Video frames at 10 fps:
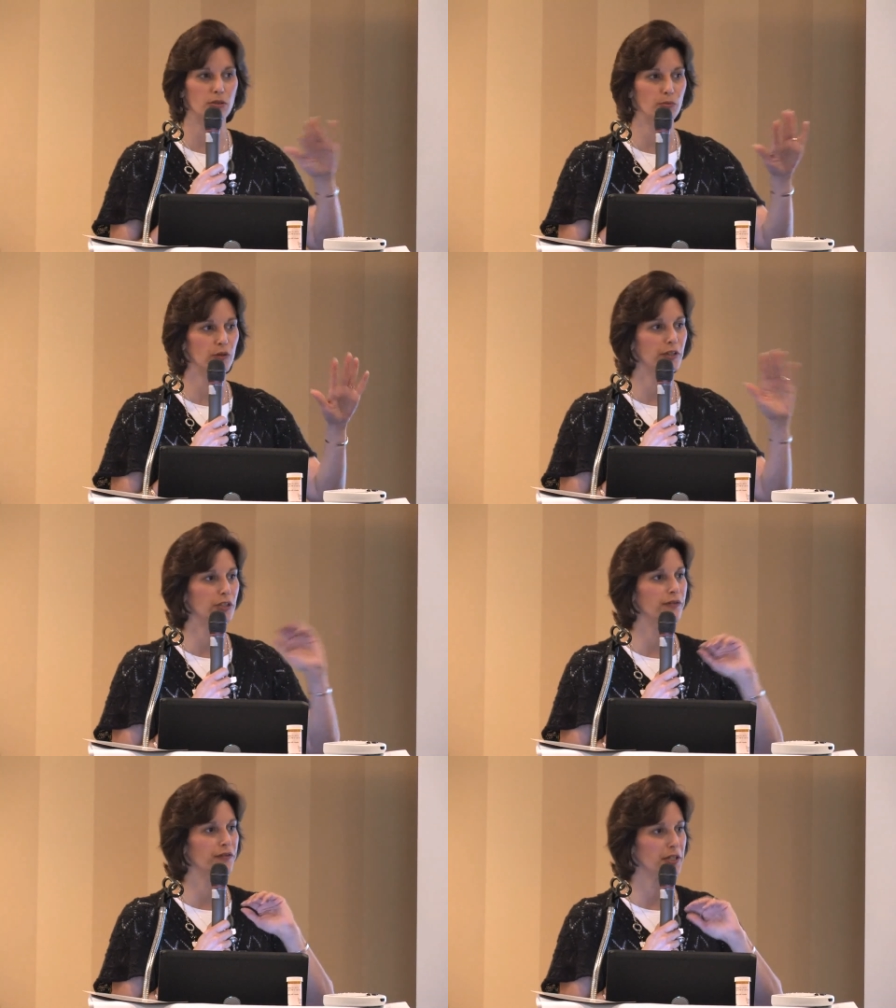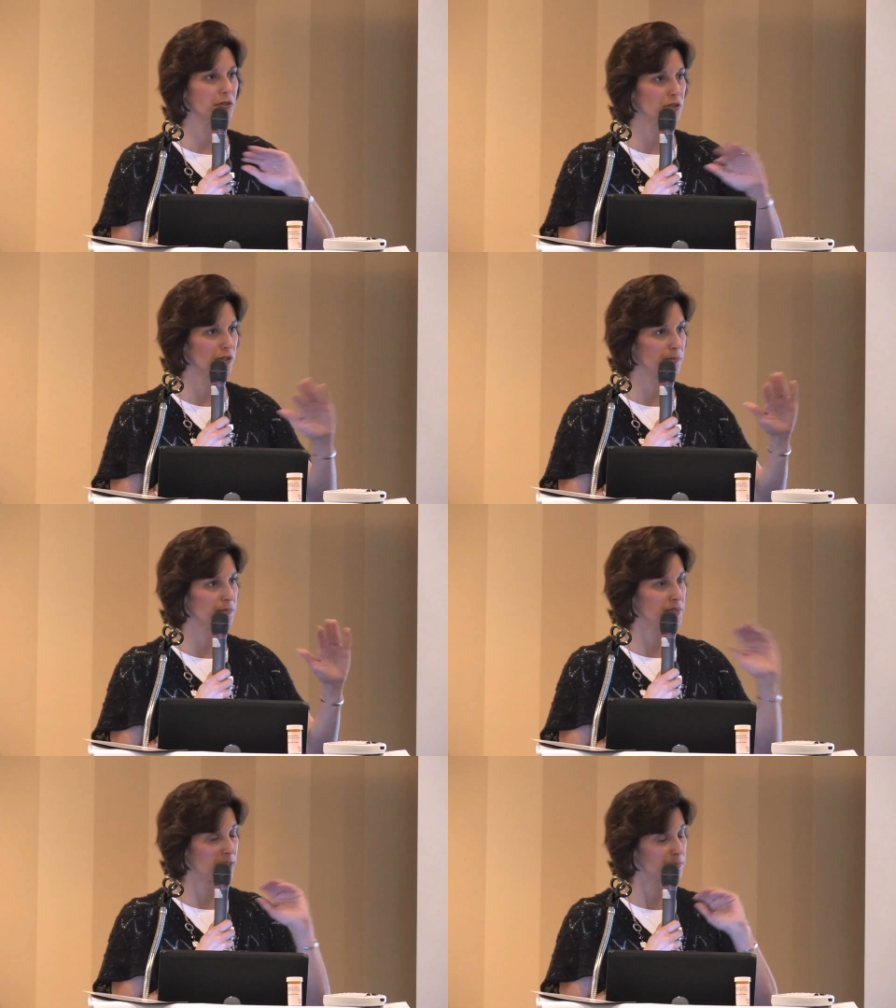You're moving your
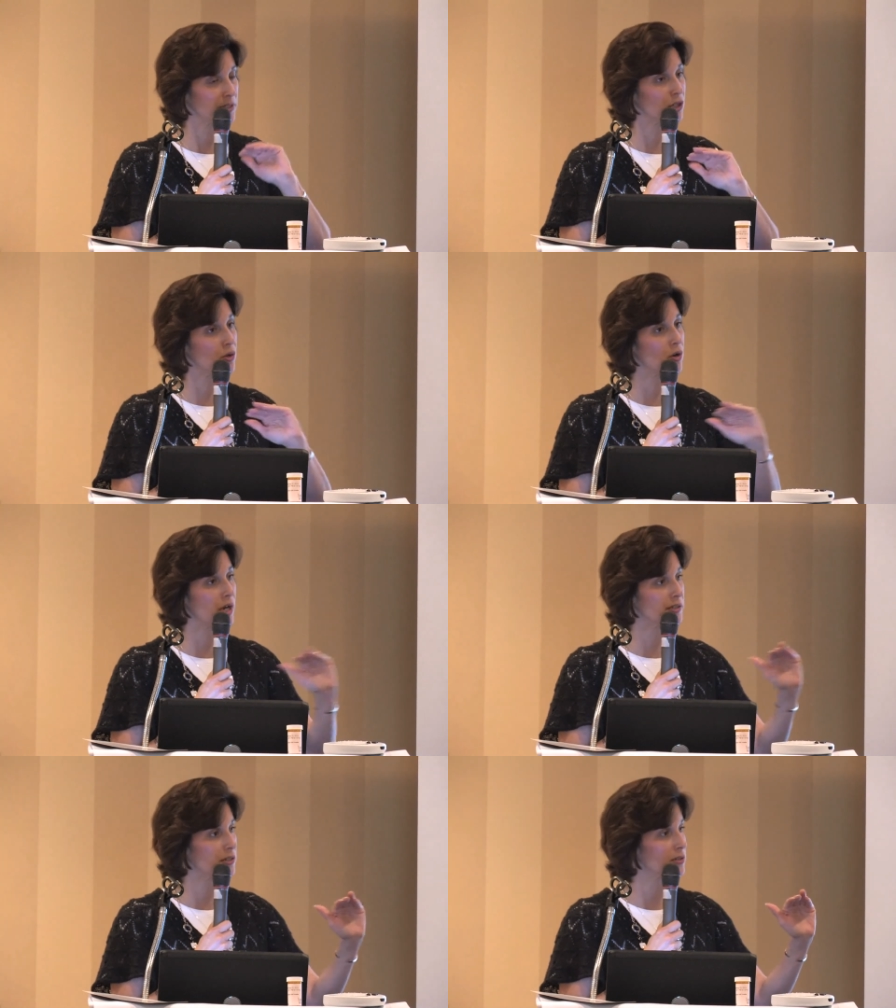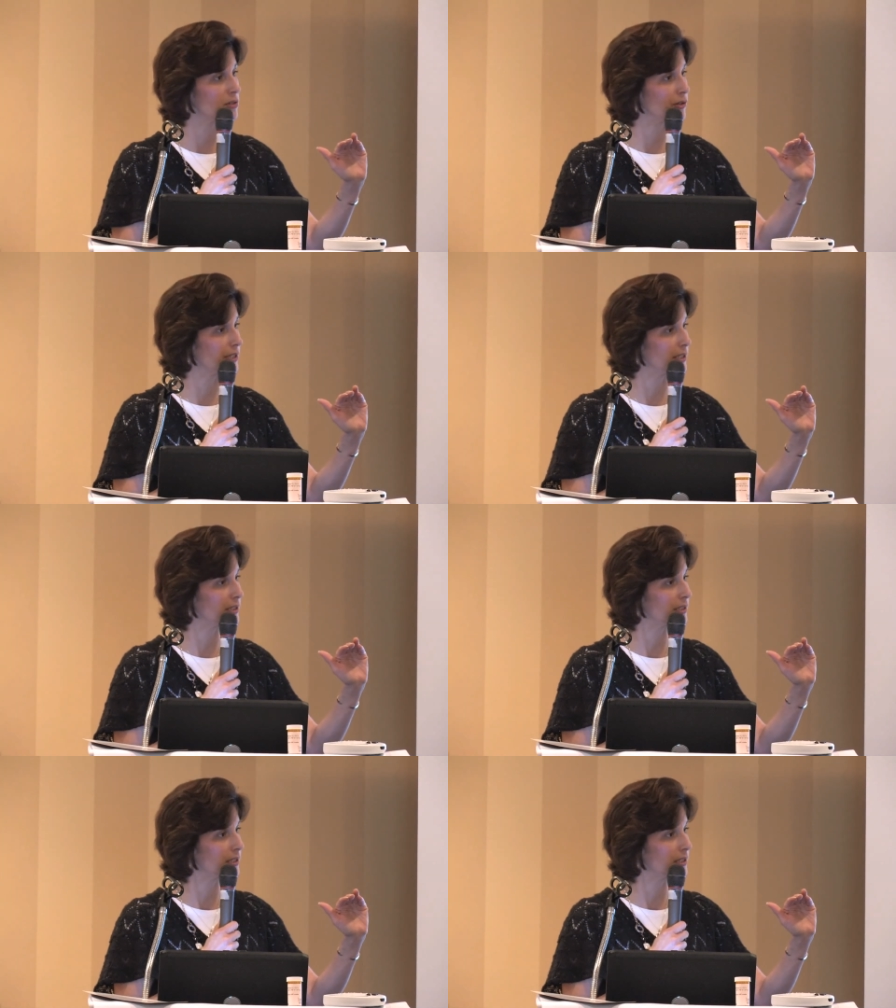fingertips across the screen,